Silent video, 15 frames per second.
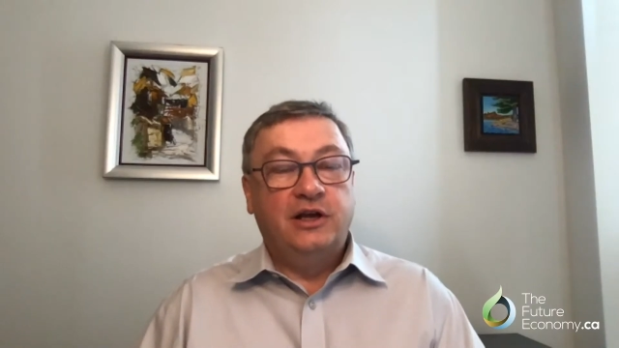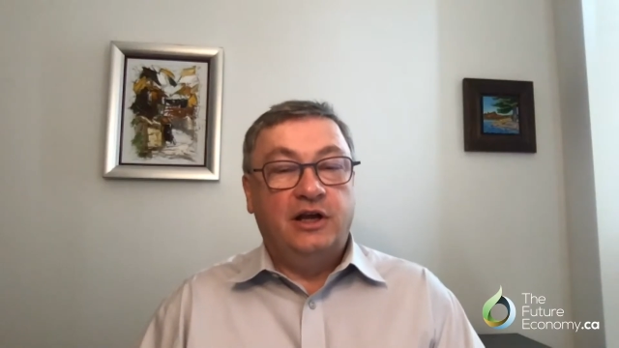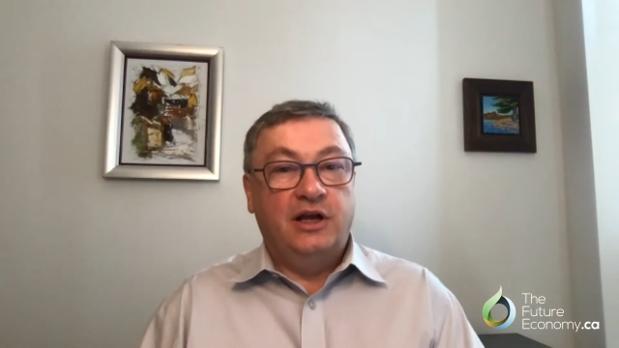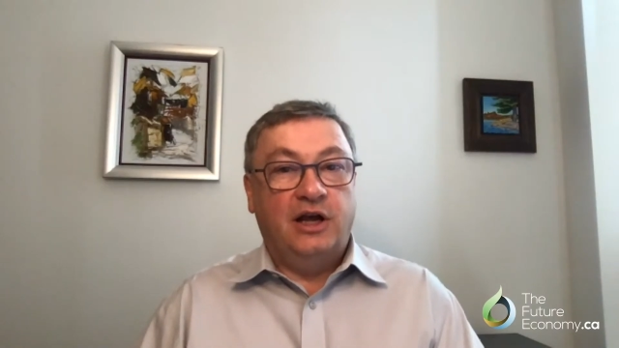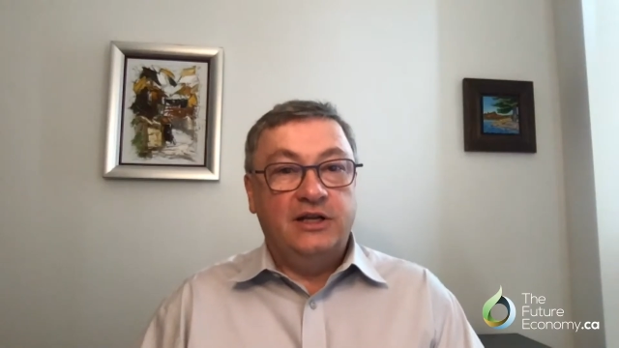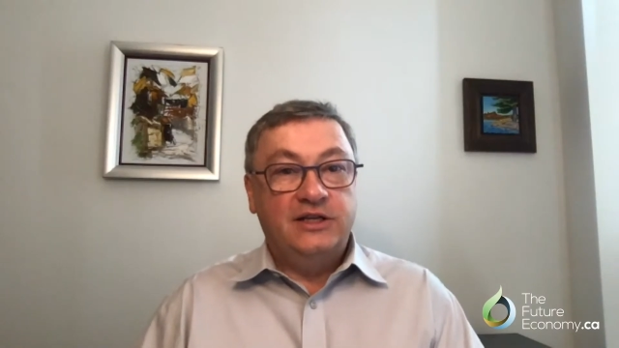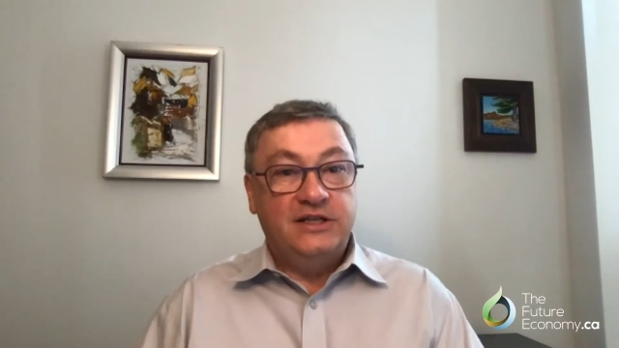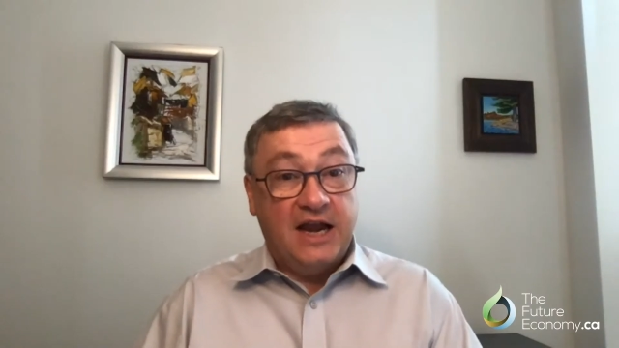
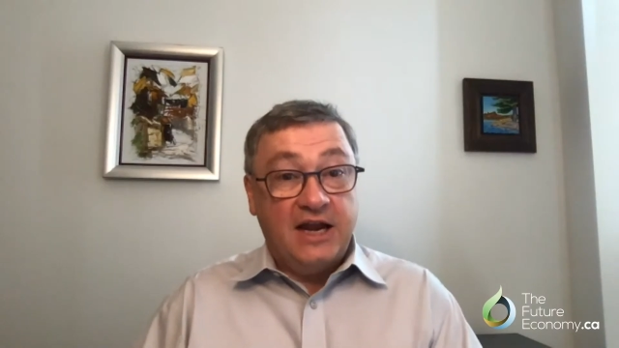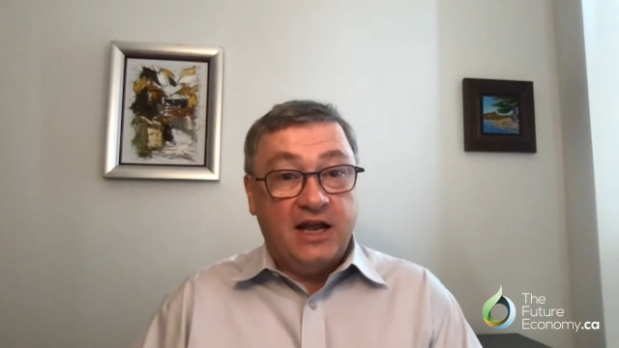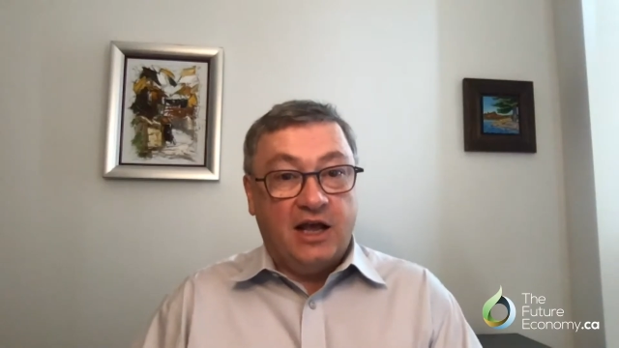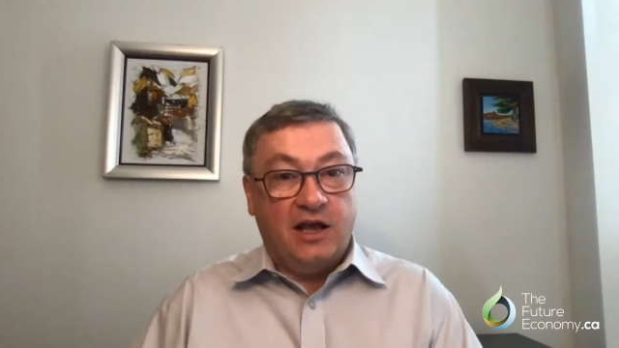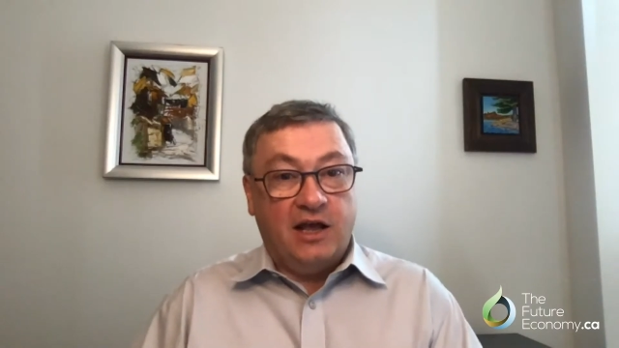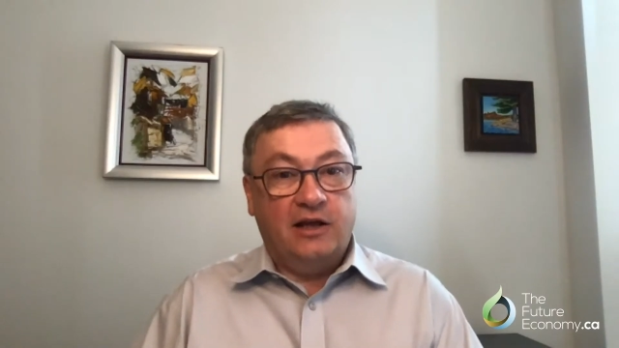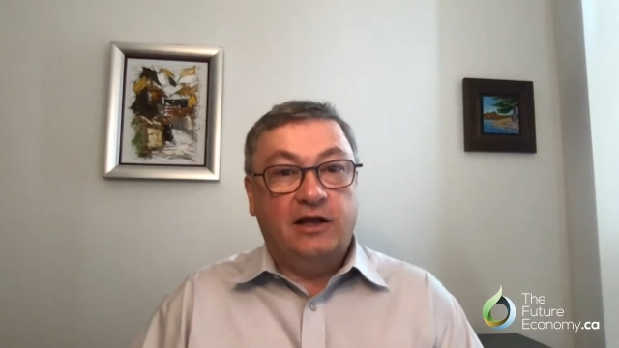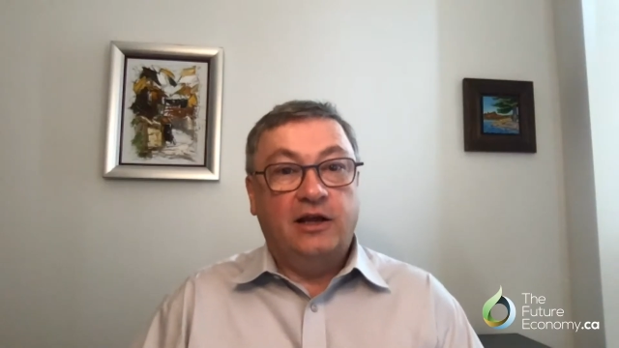uh,
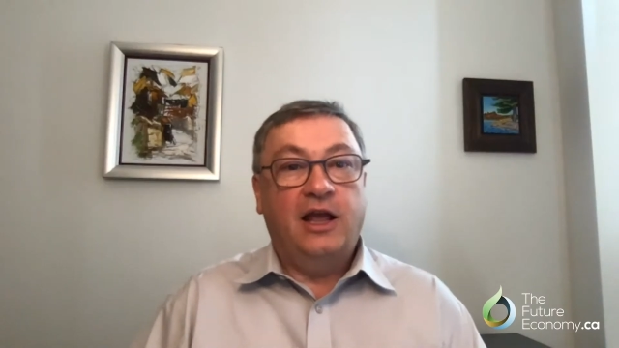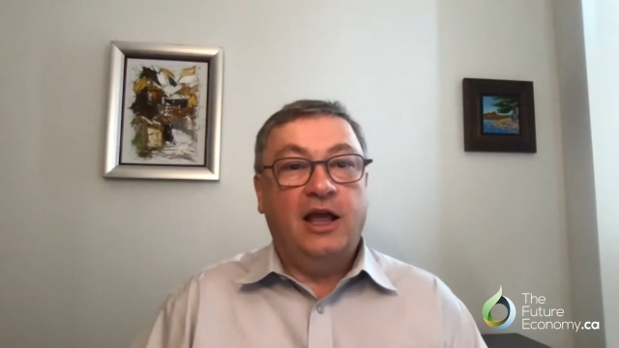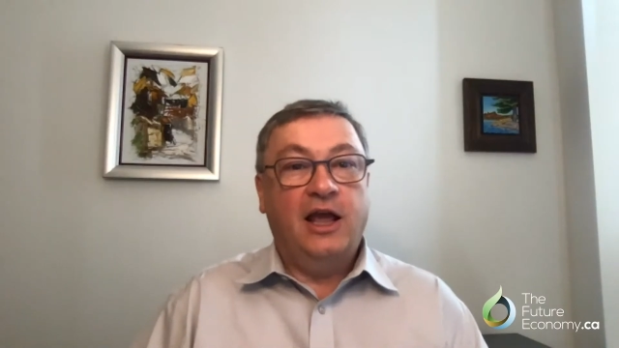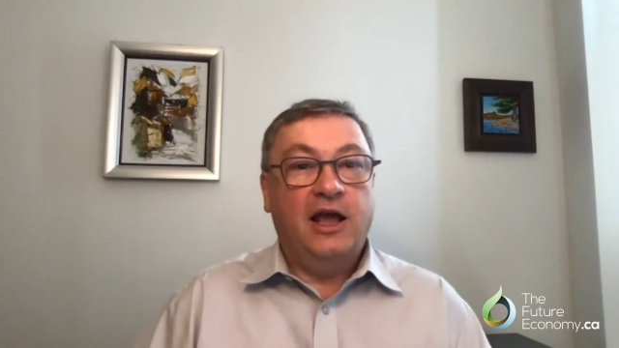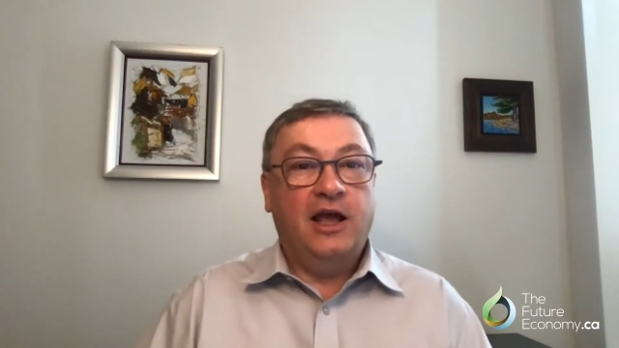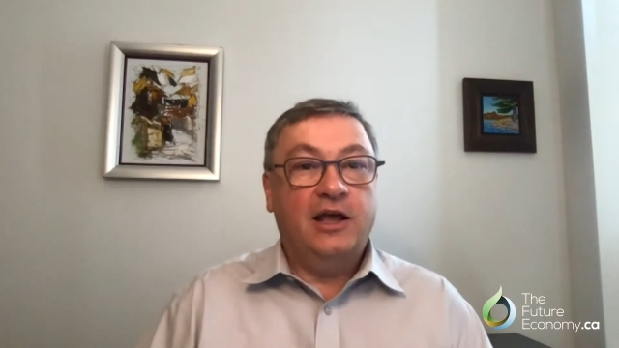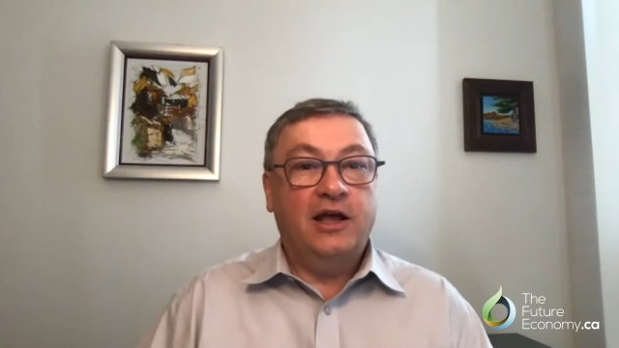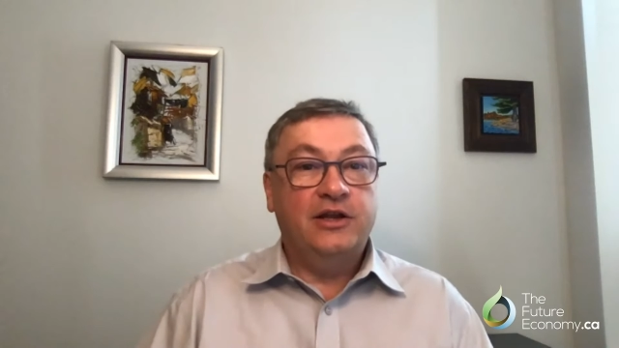data
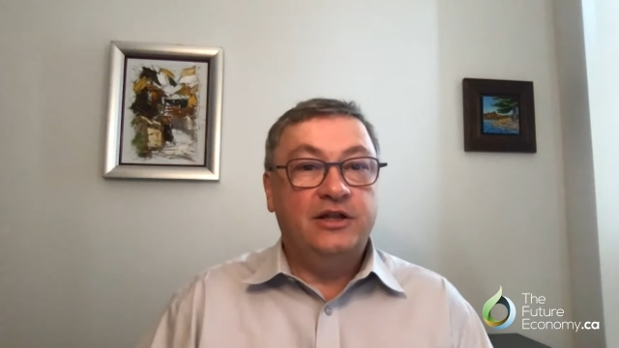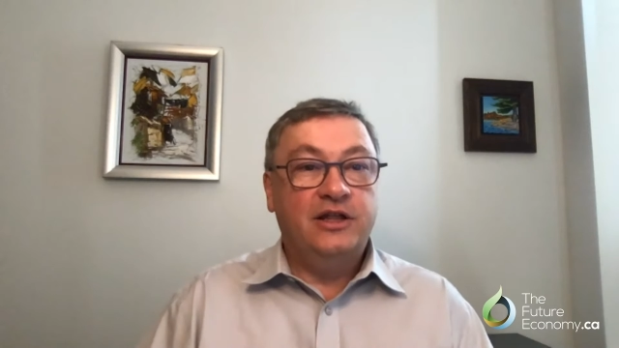and